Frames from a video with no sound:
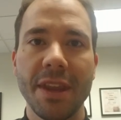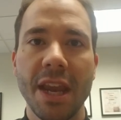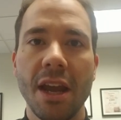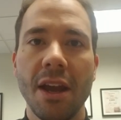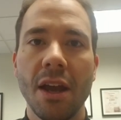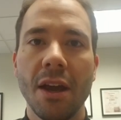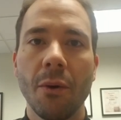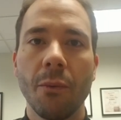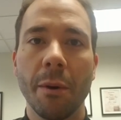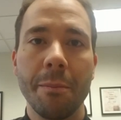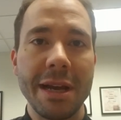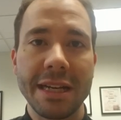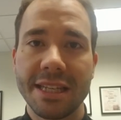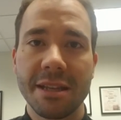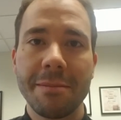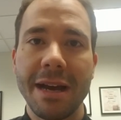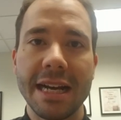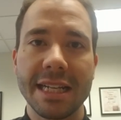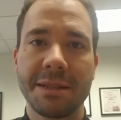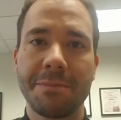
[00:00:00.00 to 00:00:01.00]
What makes the
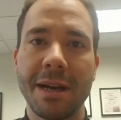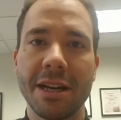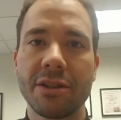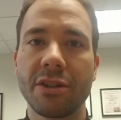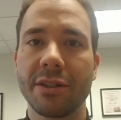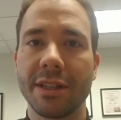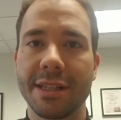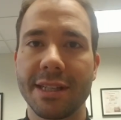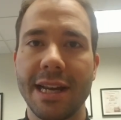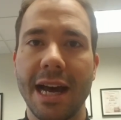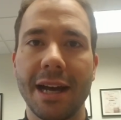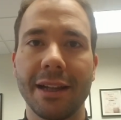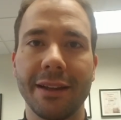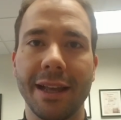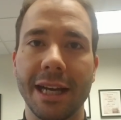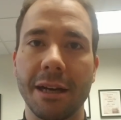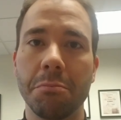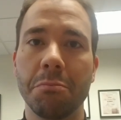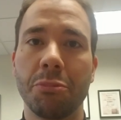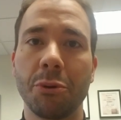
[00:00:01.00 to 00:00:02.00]
Mass special is not
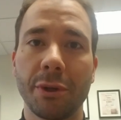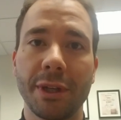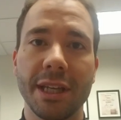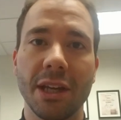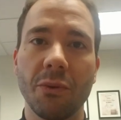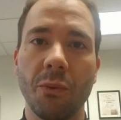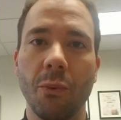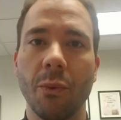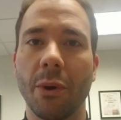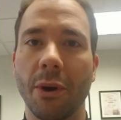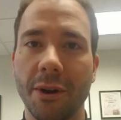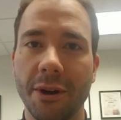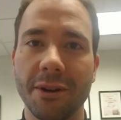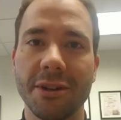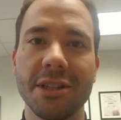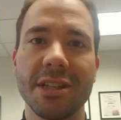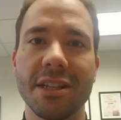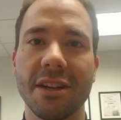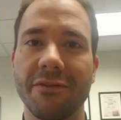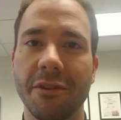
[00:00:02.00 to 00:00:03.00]
like brilliant
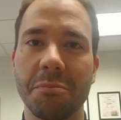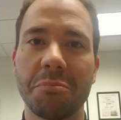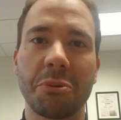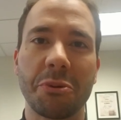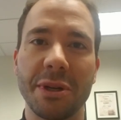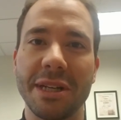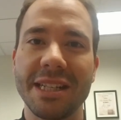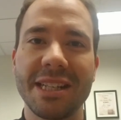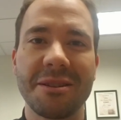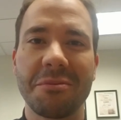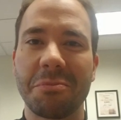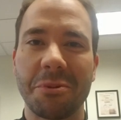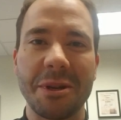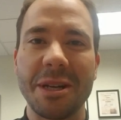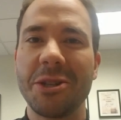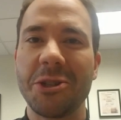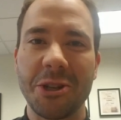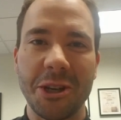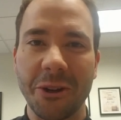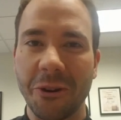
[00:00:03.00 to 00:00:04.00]
words of a priest
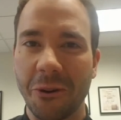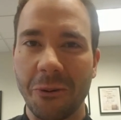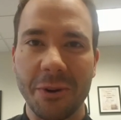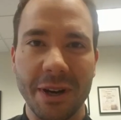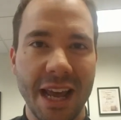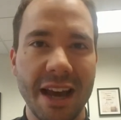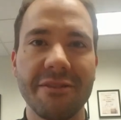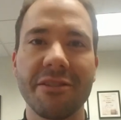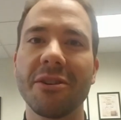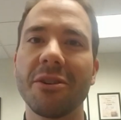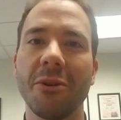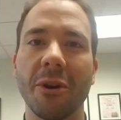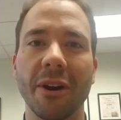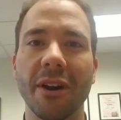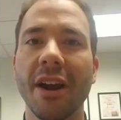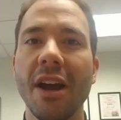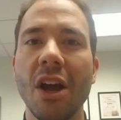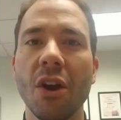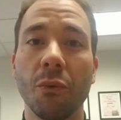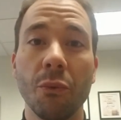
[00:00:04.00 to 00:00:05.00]
preaching or whatever, or
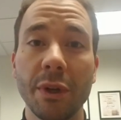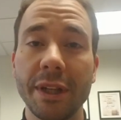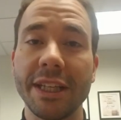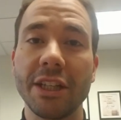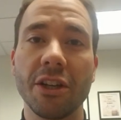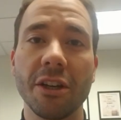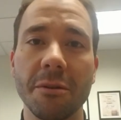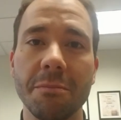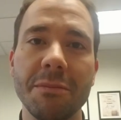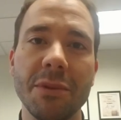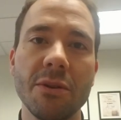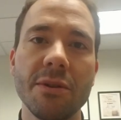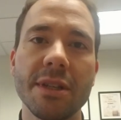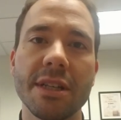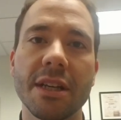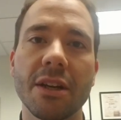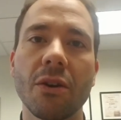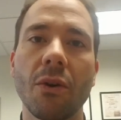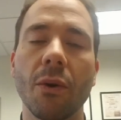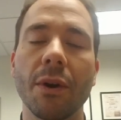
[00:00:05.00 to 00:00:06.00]
really good
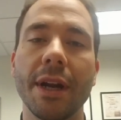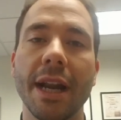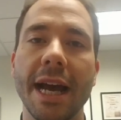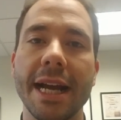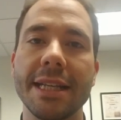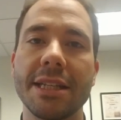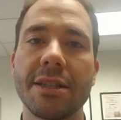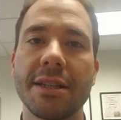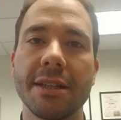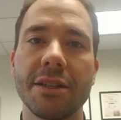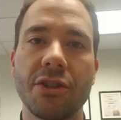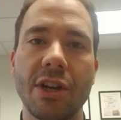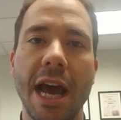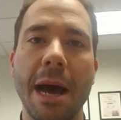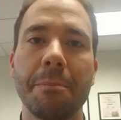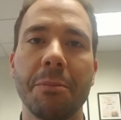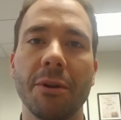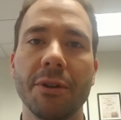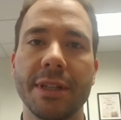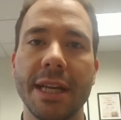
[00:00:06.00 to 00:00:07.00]
music or nice
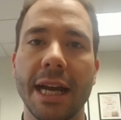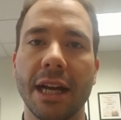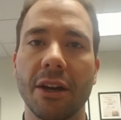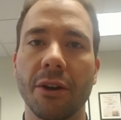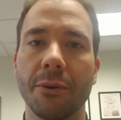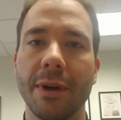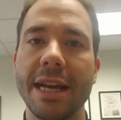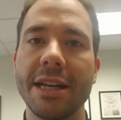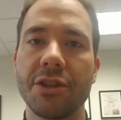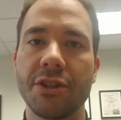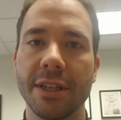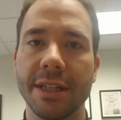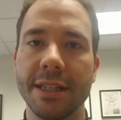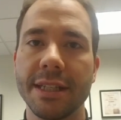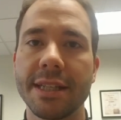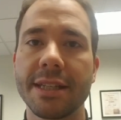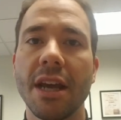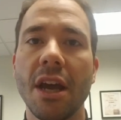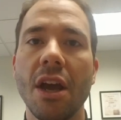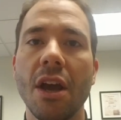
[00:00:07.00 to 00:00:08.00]
chapel decorations.
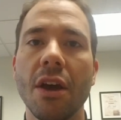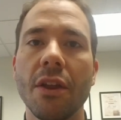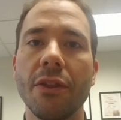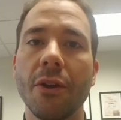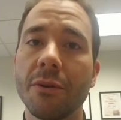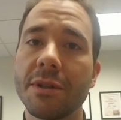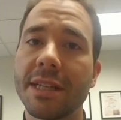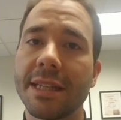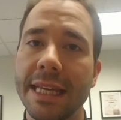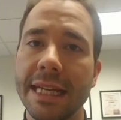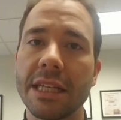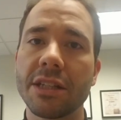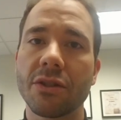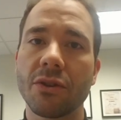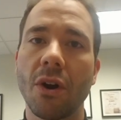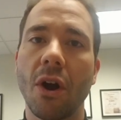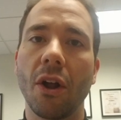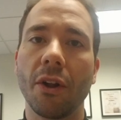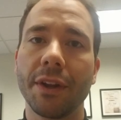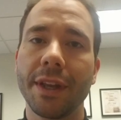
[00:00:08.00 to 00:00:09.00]
Those things are
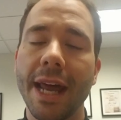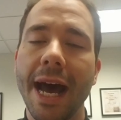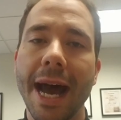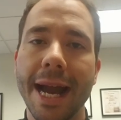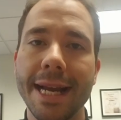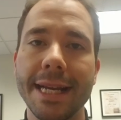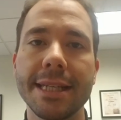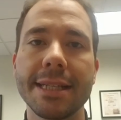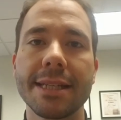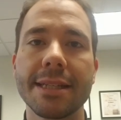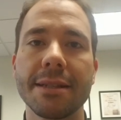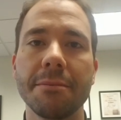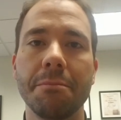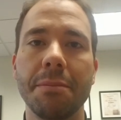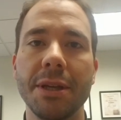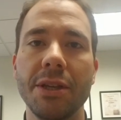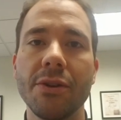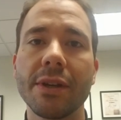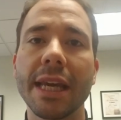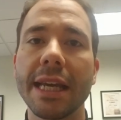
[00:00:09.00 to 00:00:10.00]
all nice, but
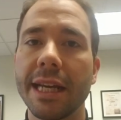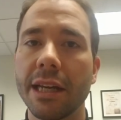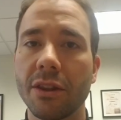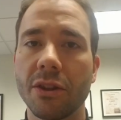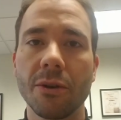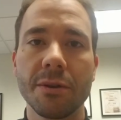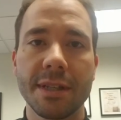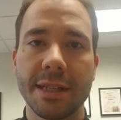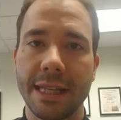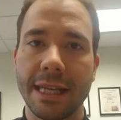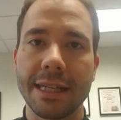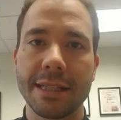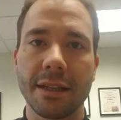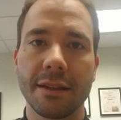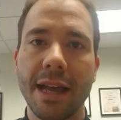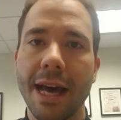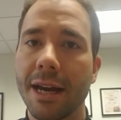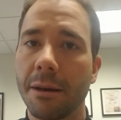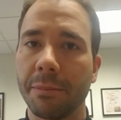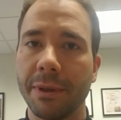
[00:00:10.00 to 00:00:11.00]
you can get those things a
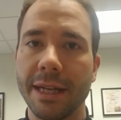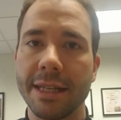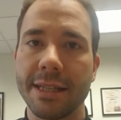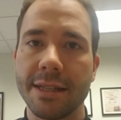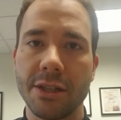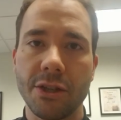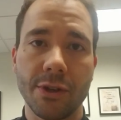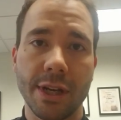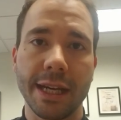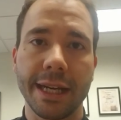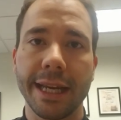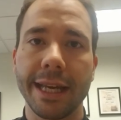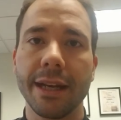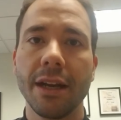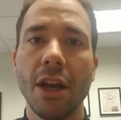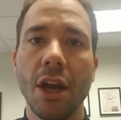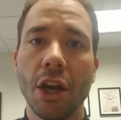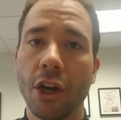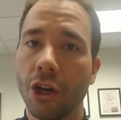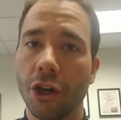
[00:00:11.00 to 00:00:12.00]
lot of places. You can get
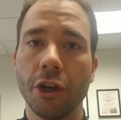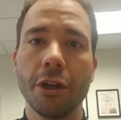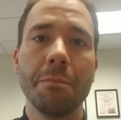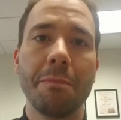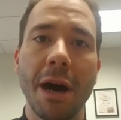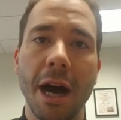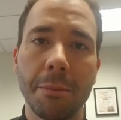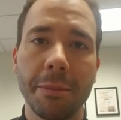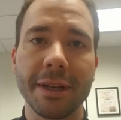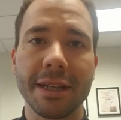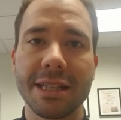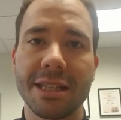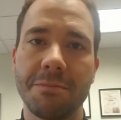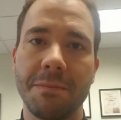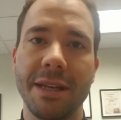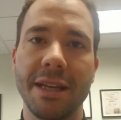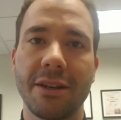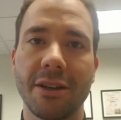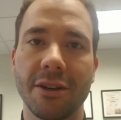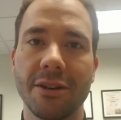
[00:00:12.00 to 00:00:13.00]
good public
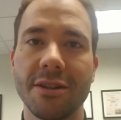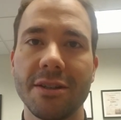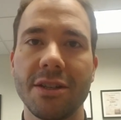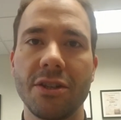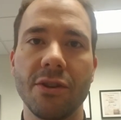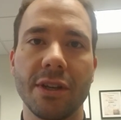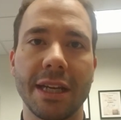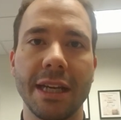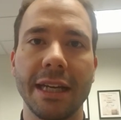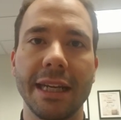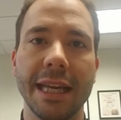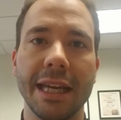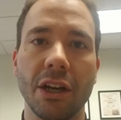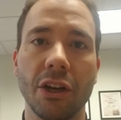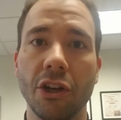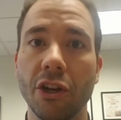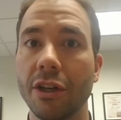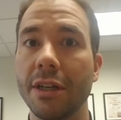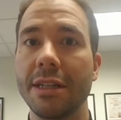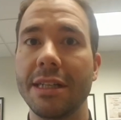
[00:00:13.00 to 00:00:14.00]
speakers, you can get
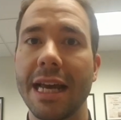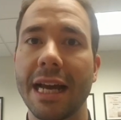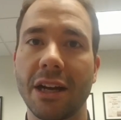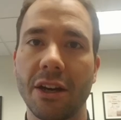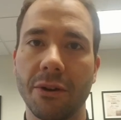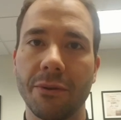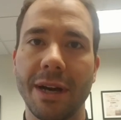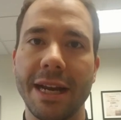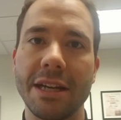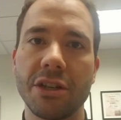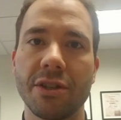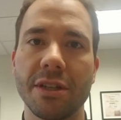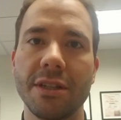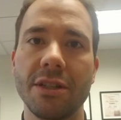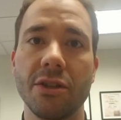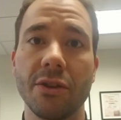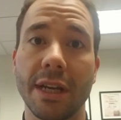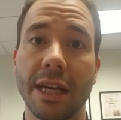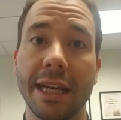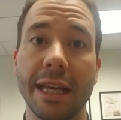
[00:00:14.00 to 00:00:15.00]
good decorations,
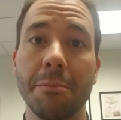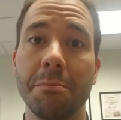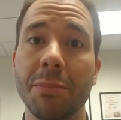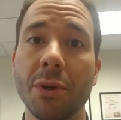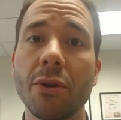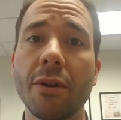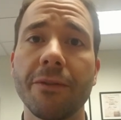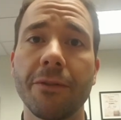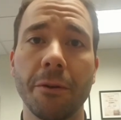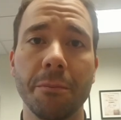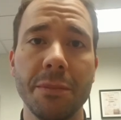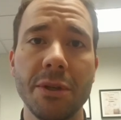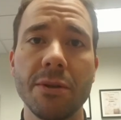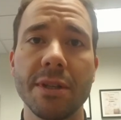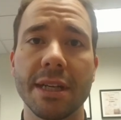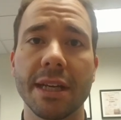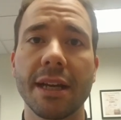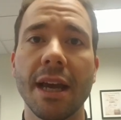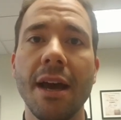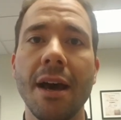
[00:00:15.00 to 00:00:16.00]
you can get beautiful
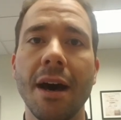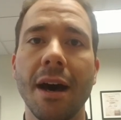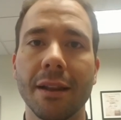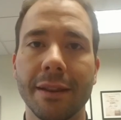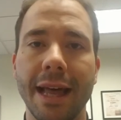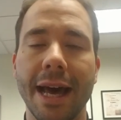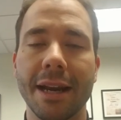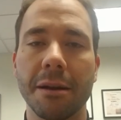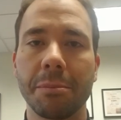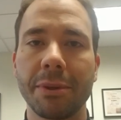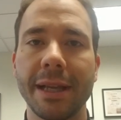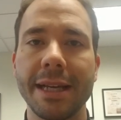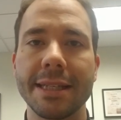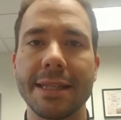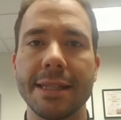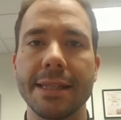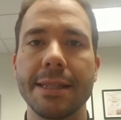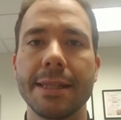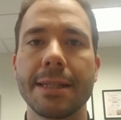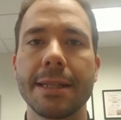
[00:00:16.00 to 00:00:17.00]
music a lot of
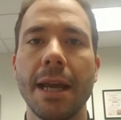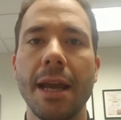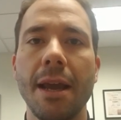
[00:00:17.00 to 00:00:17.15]
places.